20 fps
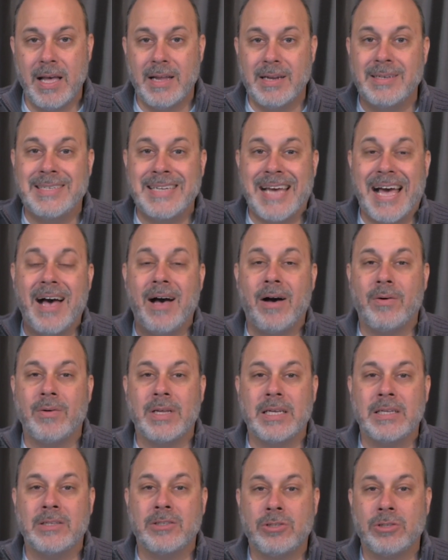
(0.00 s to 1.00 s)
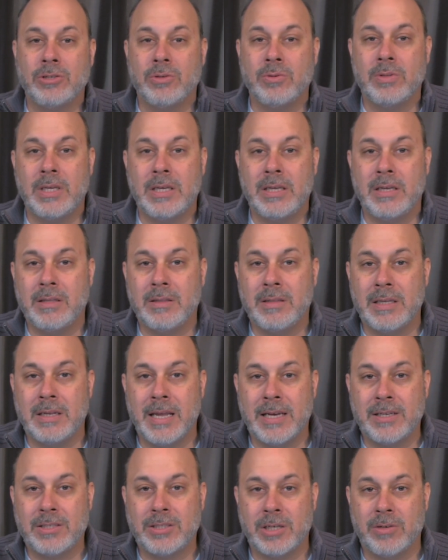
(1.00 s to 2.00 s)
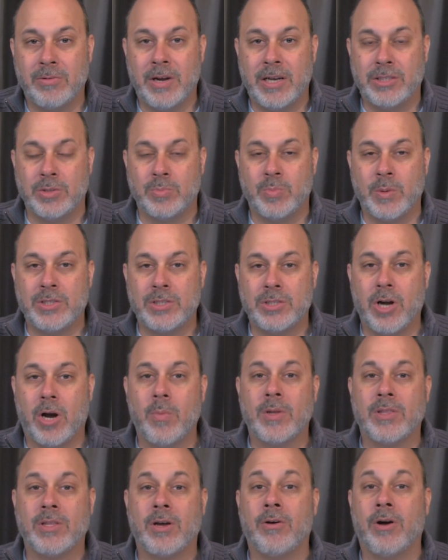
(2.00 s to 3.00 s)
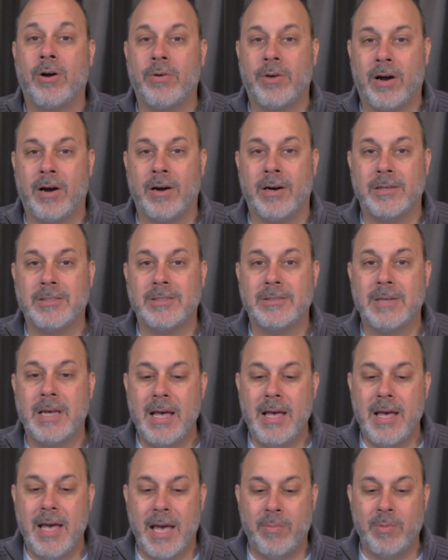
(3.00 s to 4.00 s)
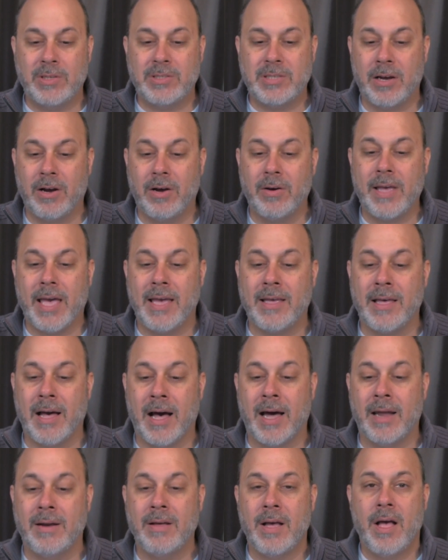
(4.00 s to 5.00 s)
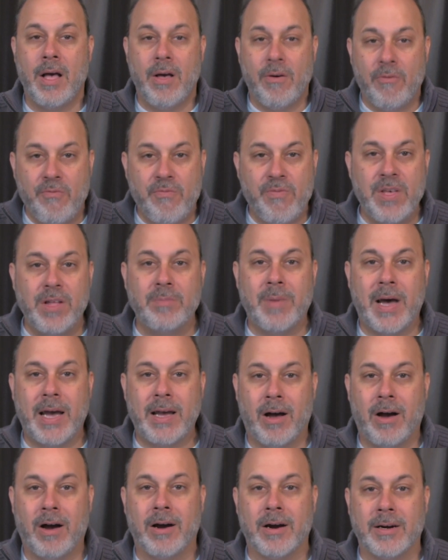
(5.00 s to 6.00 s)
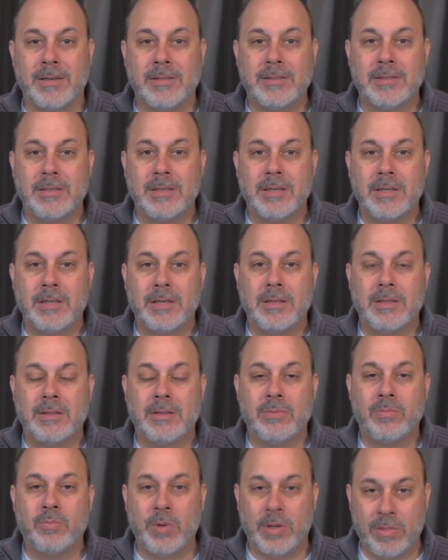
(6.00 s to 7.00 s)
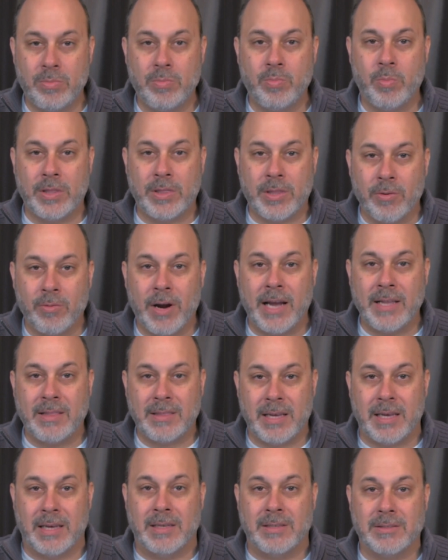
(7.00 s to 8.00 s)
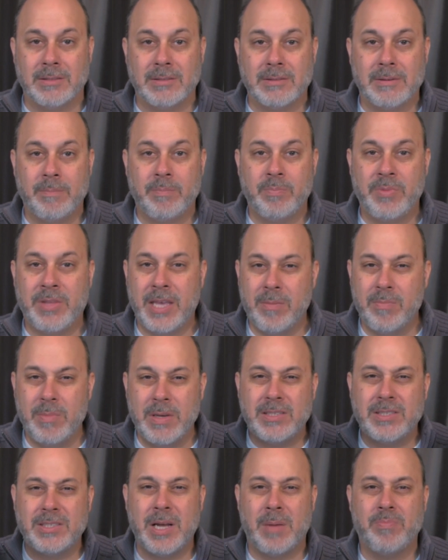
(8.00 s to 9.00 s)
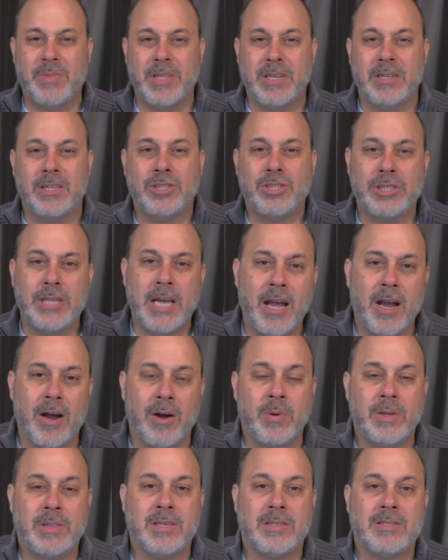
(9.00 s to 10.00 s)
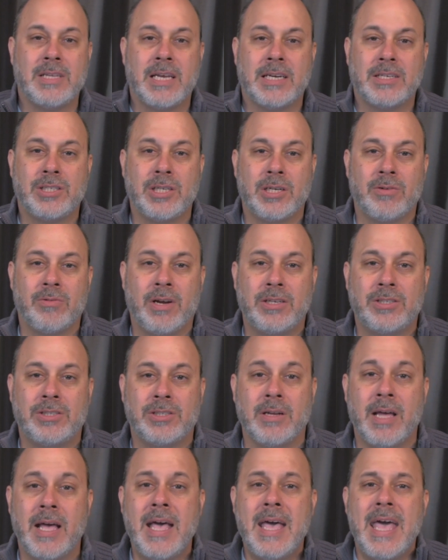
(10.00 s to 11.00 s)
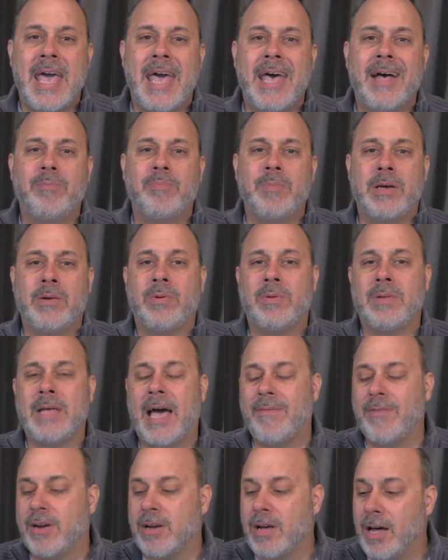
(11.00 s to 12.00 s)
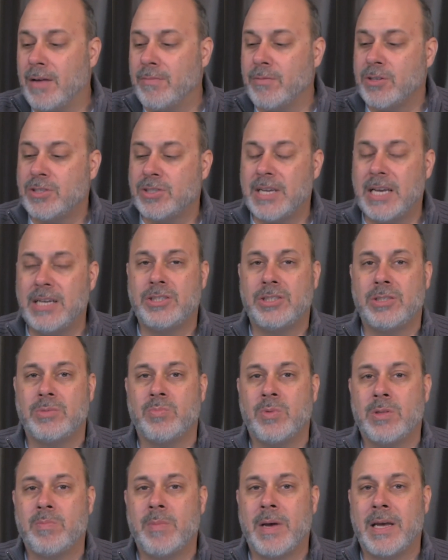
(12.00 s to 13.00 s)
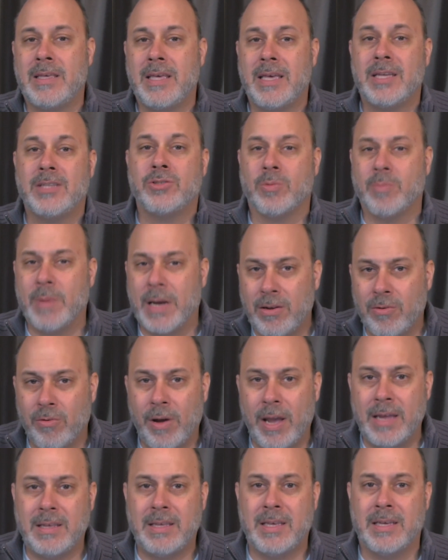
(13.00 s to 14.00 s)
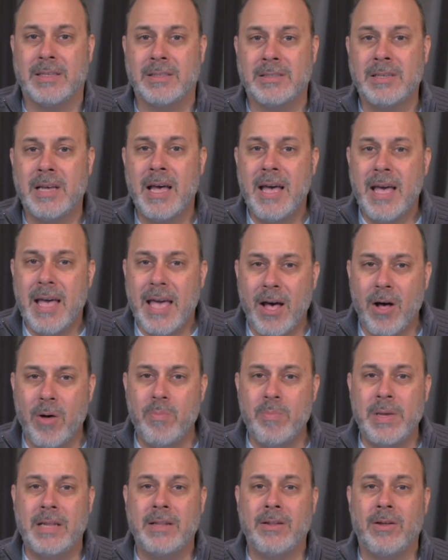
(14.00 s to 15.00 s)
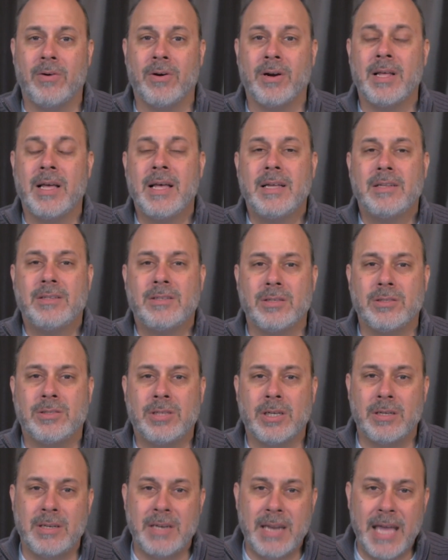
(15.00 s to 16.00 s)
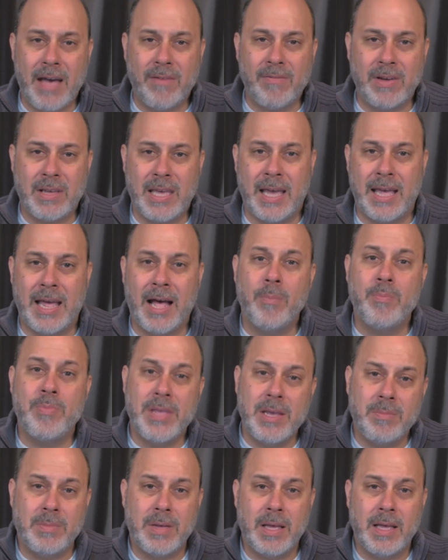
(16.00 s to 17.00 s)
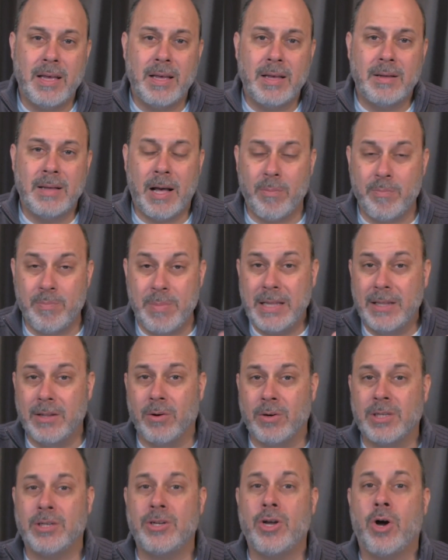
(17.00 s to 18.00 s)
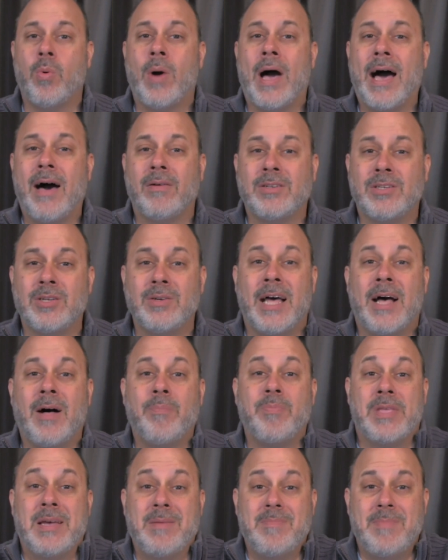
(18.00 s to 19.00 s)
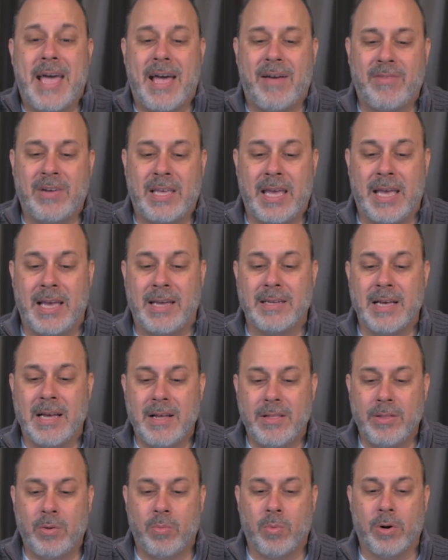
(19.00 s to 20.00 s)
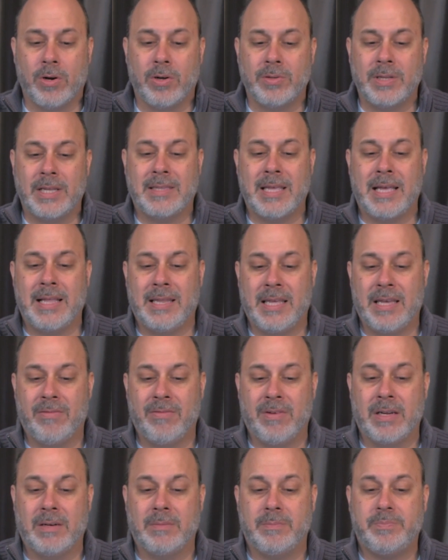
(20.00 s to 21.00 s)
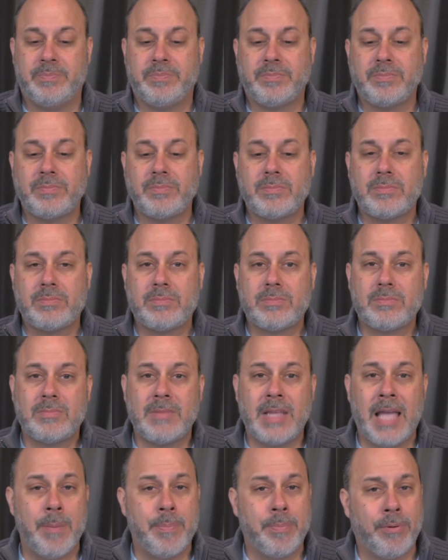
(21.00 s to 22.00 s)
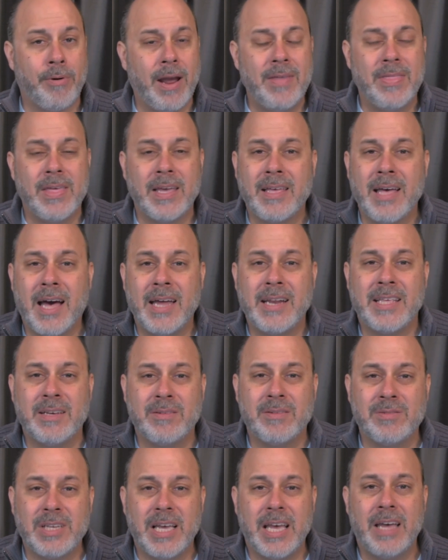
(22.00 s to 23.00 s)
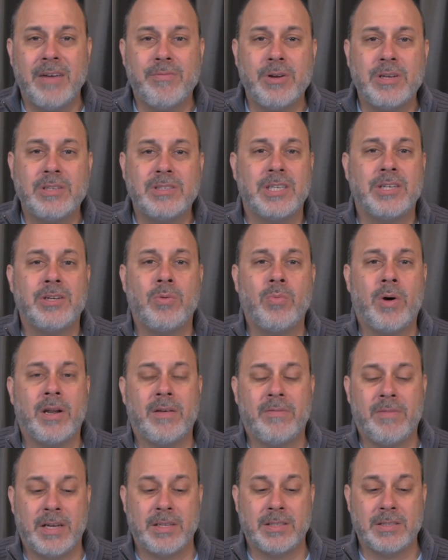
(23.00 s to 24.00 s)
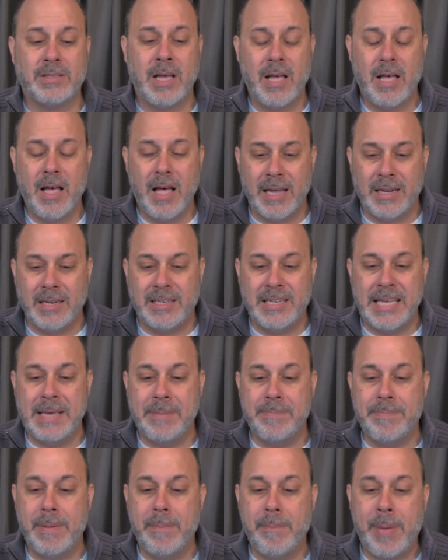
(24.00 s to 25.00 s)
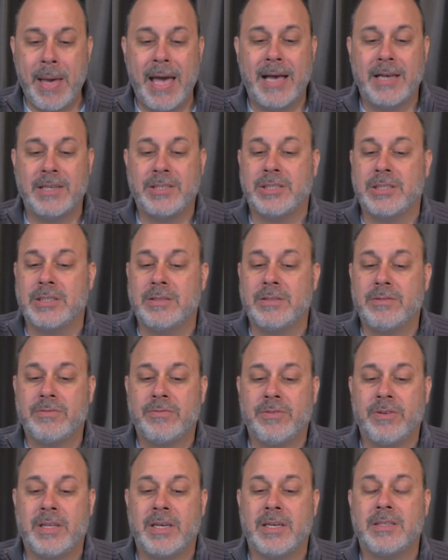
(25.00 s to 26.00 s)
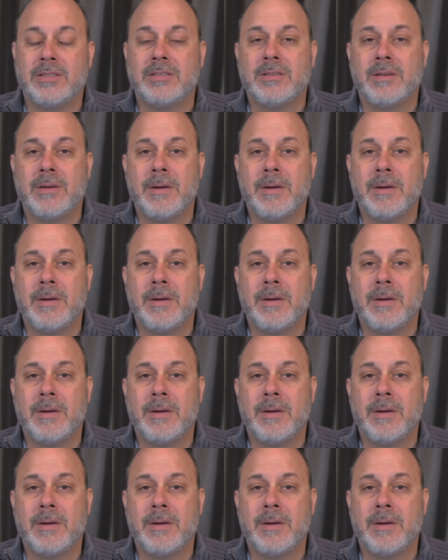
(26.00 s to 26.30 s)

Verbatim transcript: down into the, the next generations. We start with our own hearts and we say, okay, God, fill my heart with, with the right things. Give me something to share with this next generation. Help me have a conversation with my kids or my grandkids. Help me, Lord, to, to navigate. Help them. Help me, Lord, to know how to help them navigate the world that they live in. I pray that God gives every single one of us a deep passion for this,